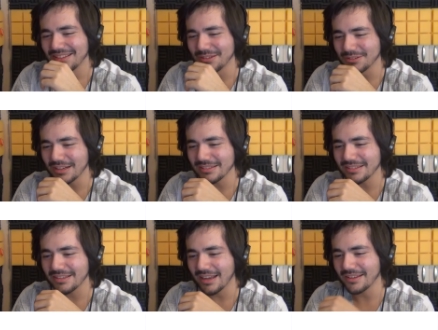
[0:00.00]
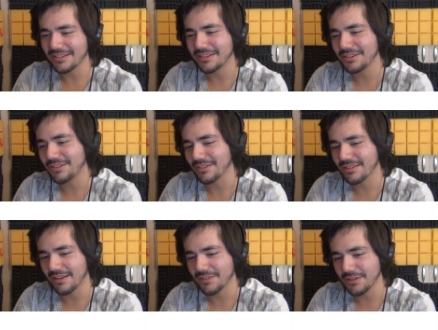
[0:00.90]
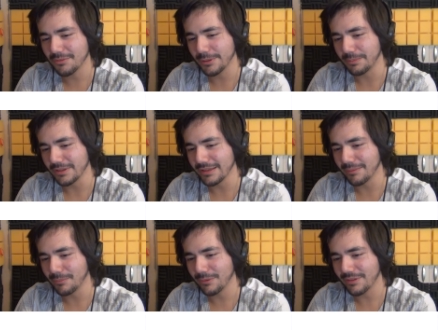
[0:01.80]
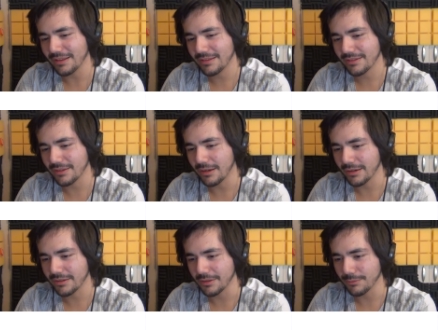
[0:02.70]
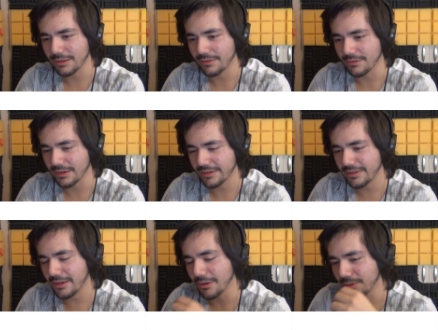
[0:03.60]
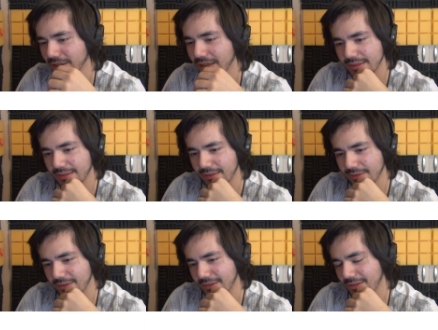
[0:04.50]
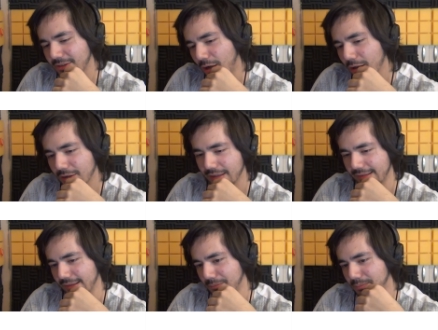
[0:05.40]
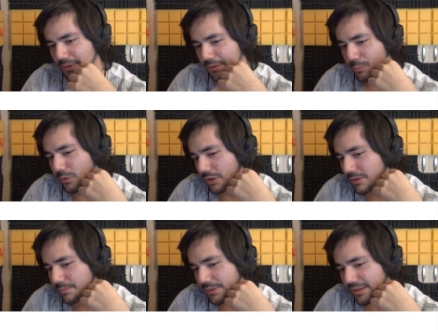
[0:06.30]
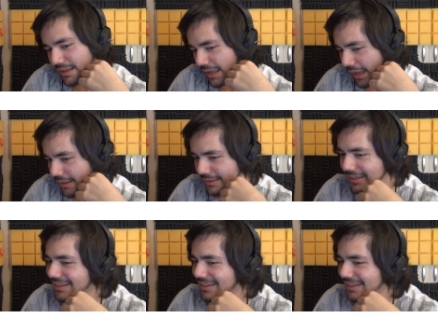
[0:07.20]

you rarely try to introduce yourself to new people and mostly talk to the ones you already know. Talk is a big word, but yeah.